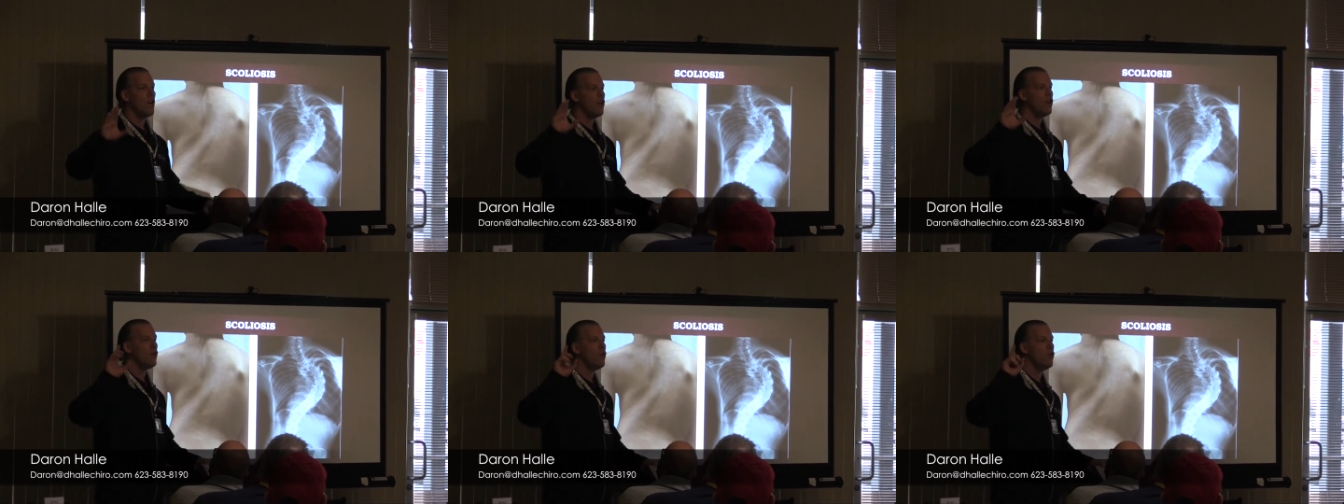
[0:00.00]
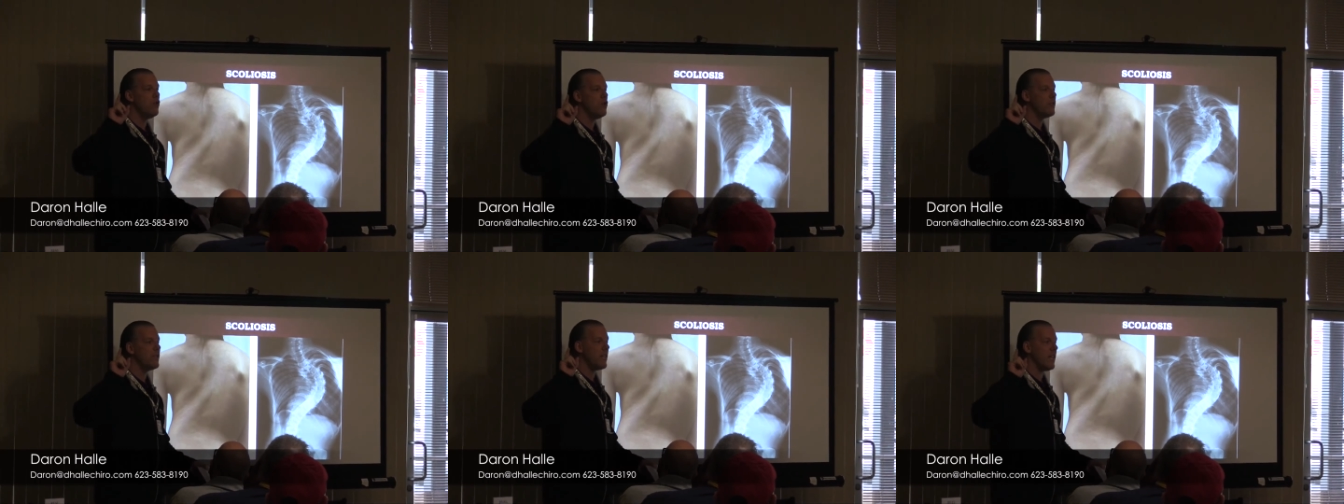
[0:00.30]

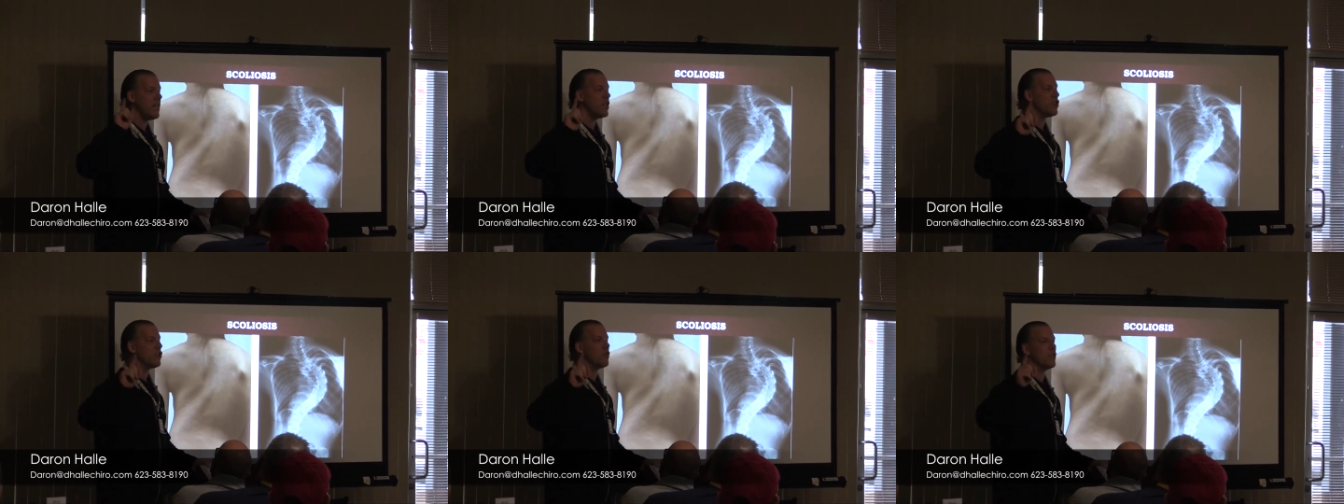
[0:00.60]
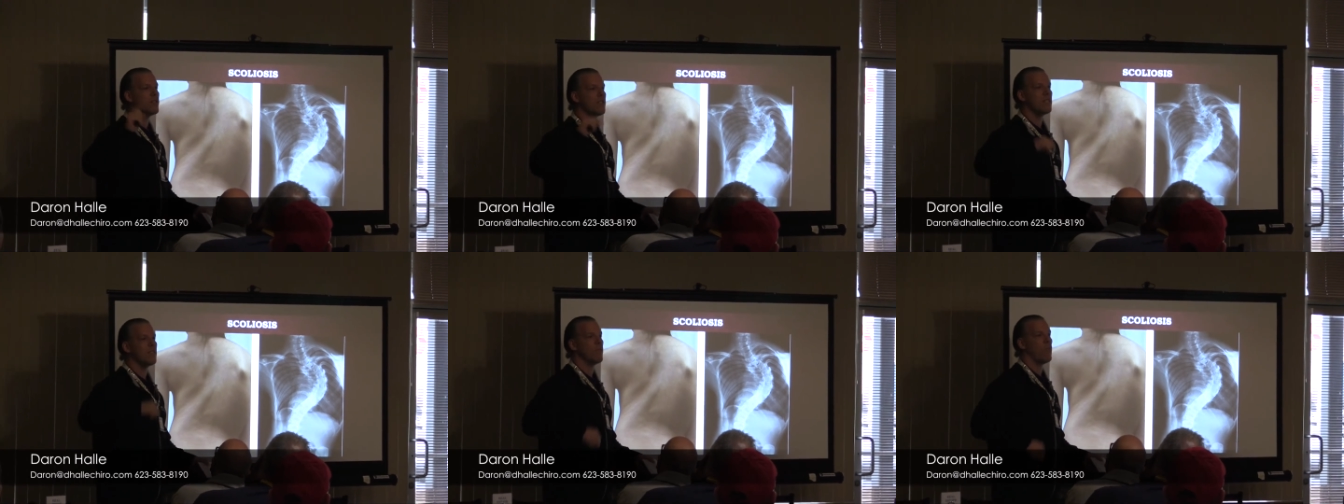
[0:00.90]
whose
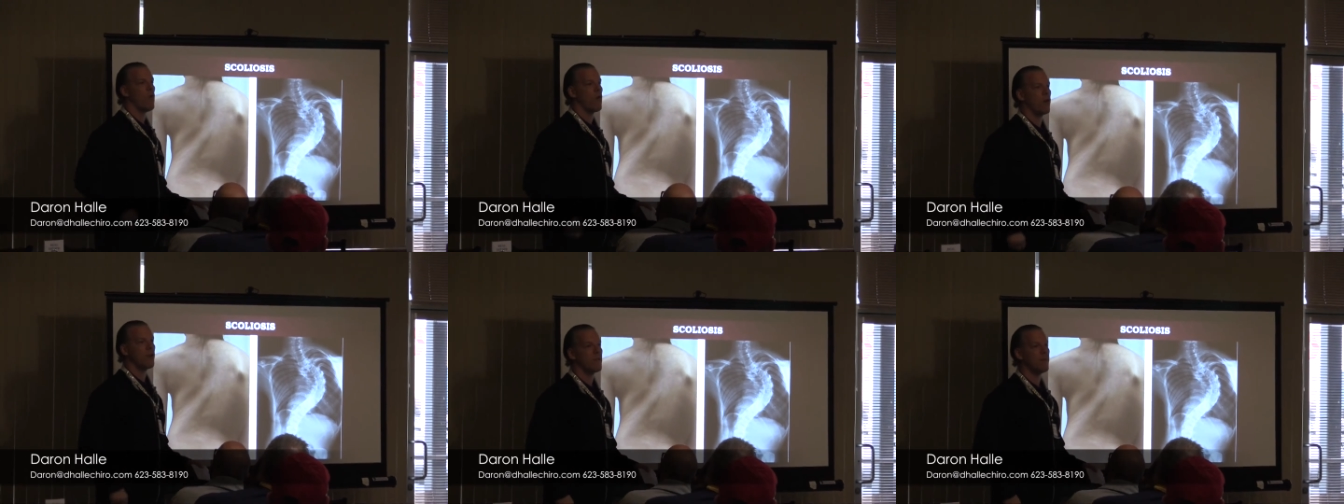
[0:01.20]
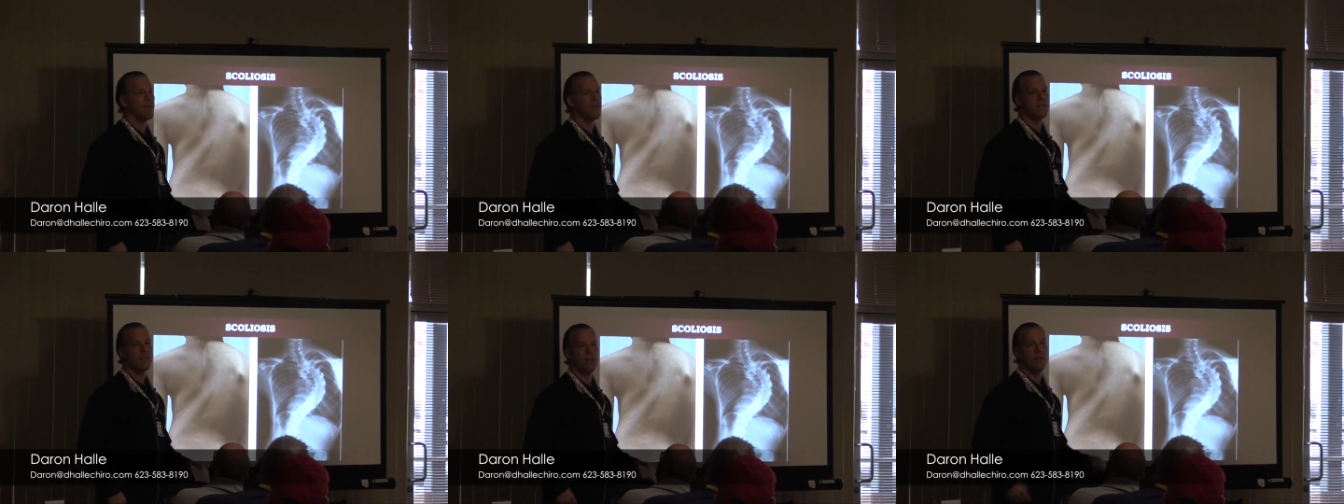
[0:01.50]
insurance is more
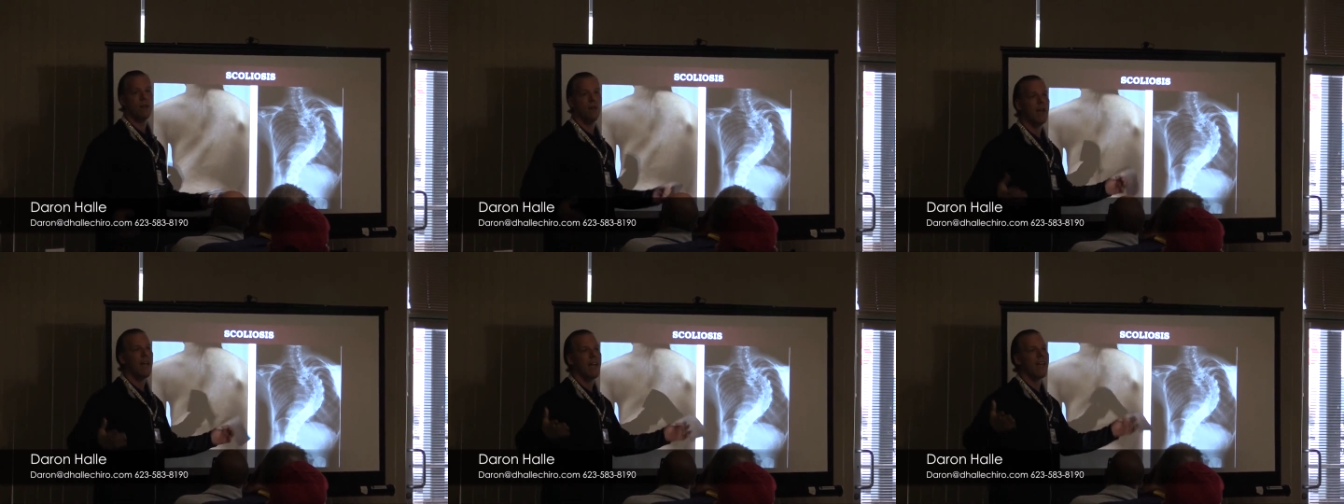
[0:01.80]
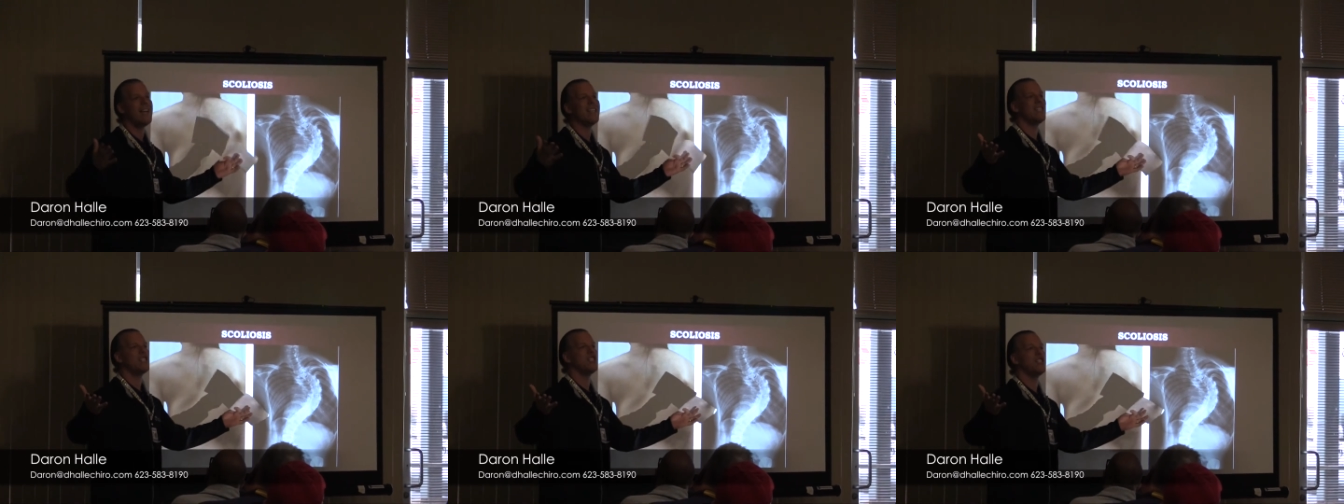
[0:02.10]
expensive.
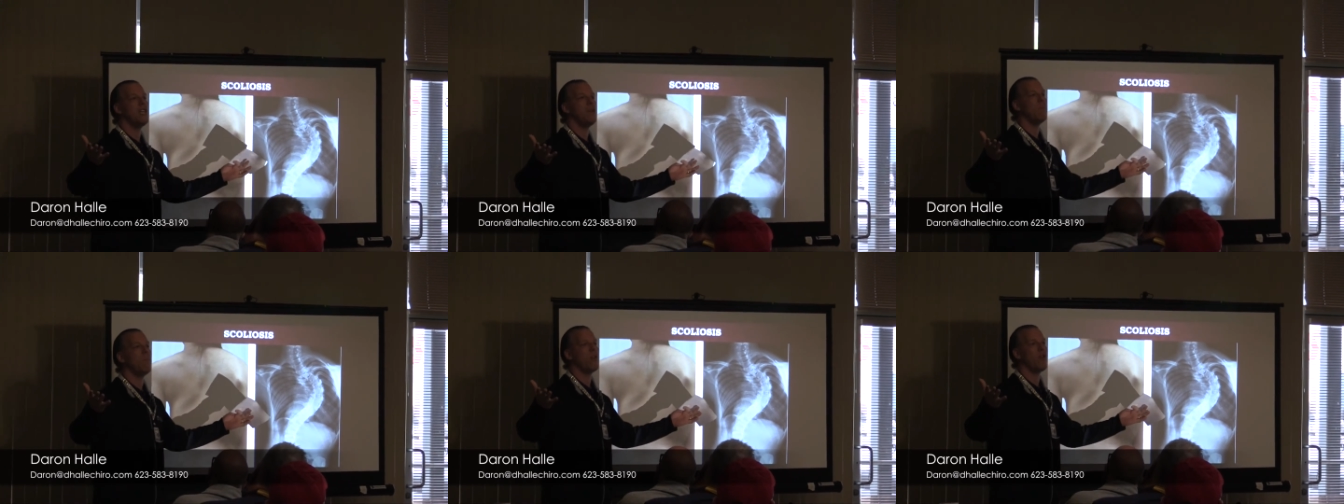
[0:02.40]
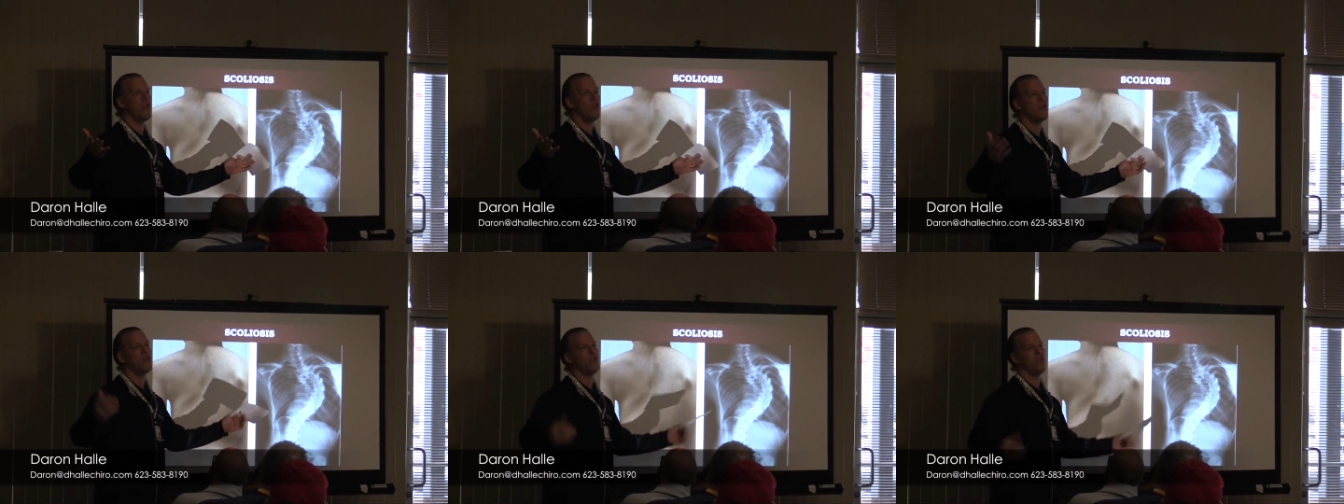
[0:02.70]
It's cheaper
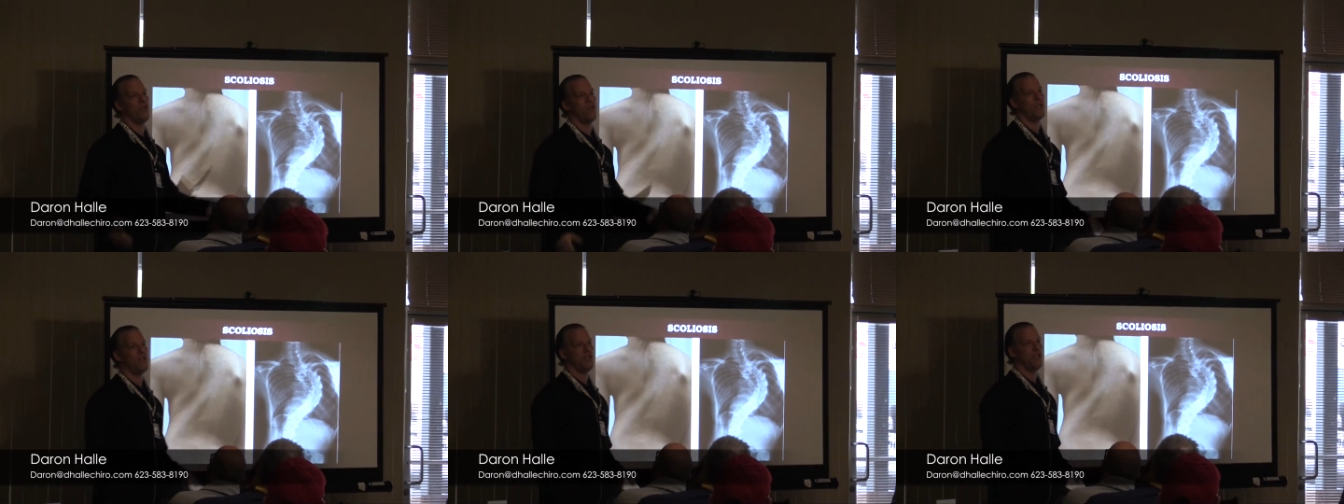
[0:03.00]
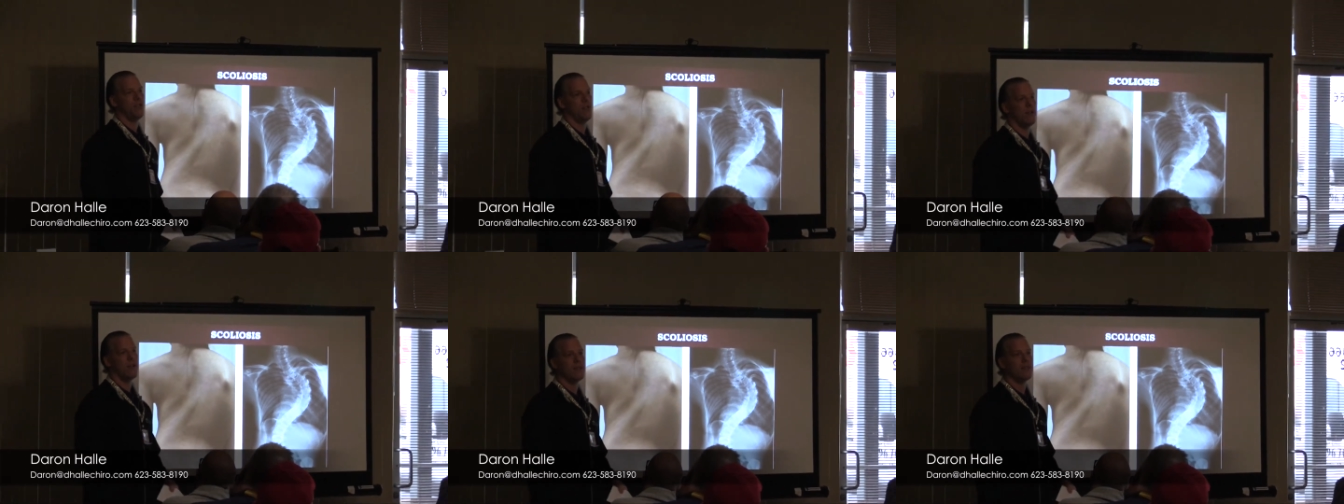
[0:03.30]
to use your
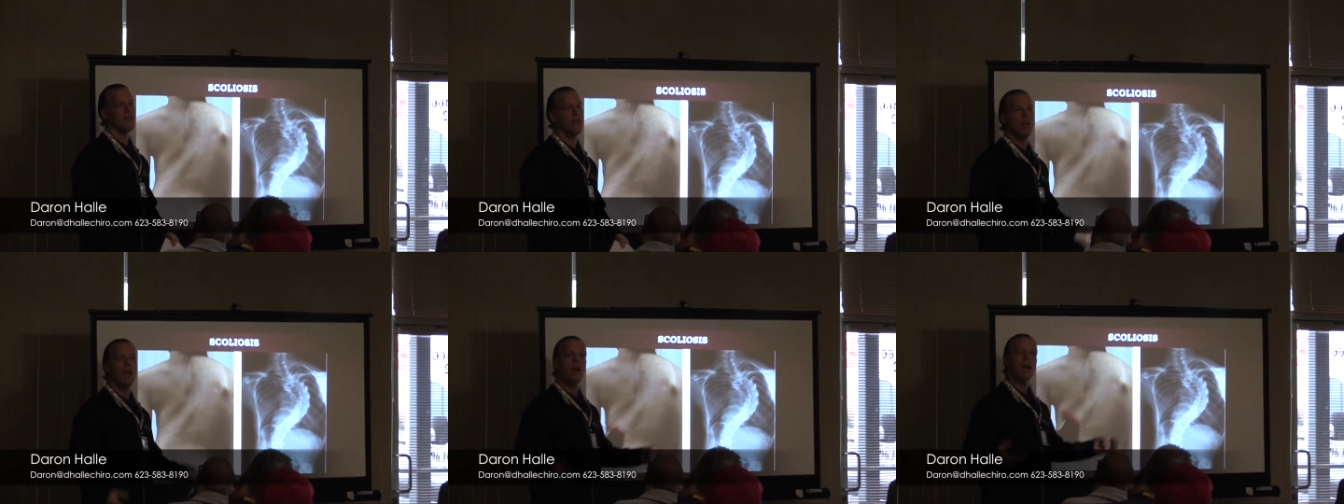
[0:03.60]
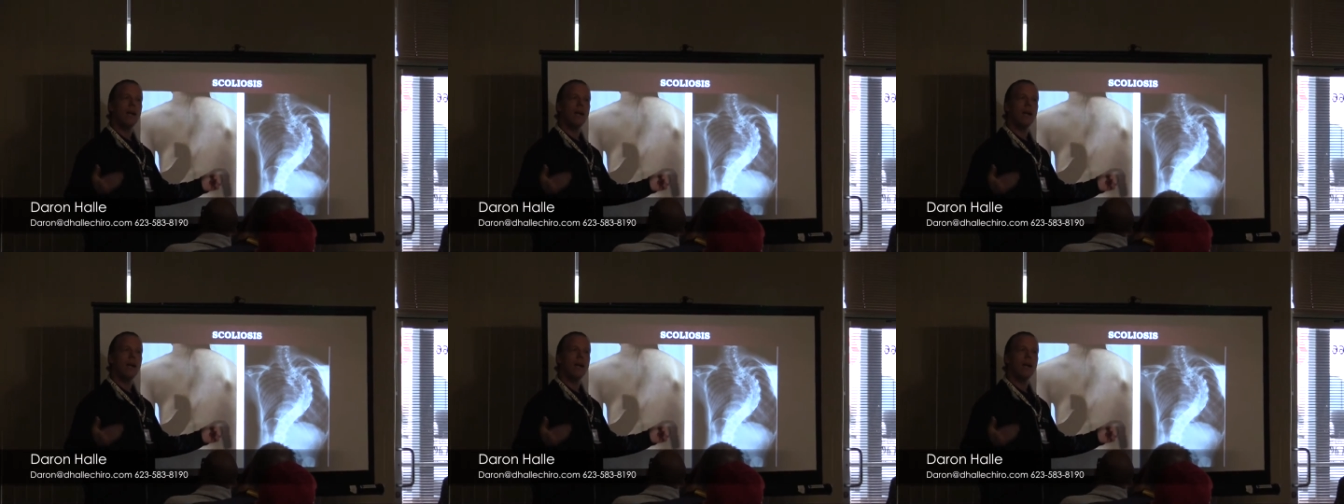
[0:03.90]
insurance.